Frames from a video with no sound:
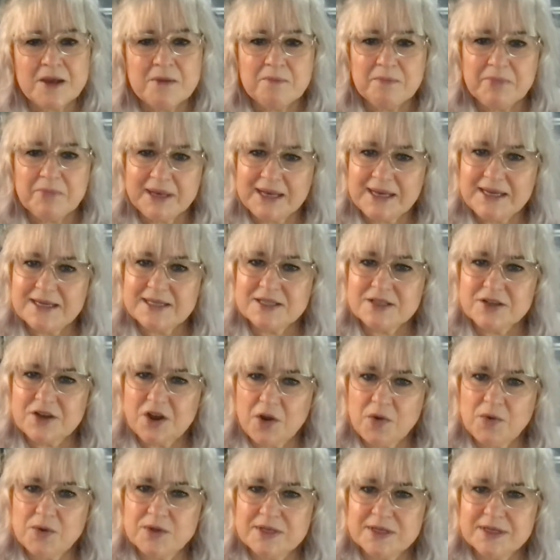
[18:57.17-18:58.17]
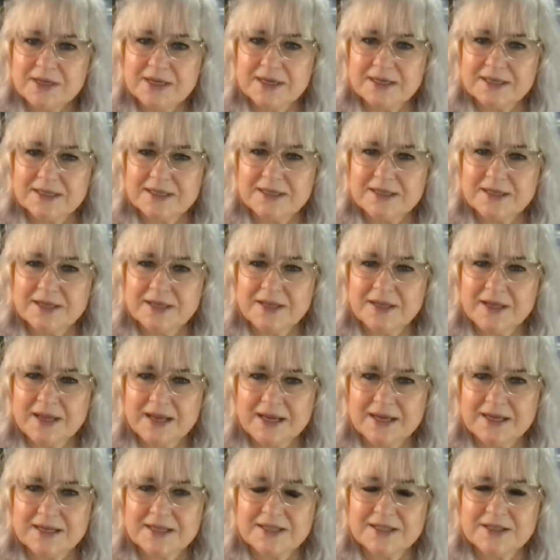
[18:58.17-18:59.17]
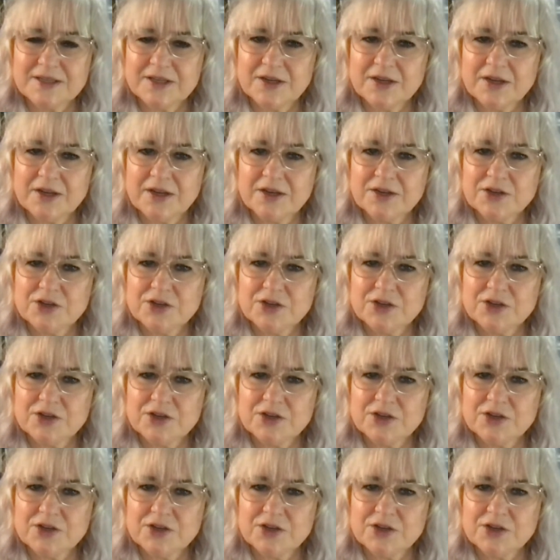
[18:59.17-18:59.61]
Please notice the things that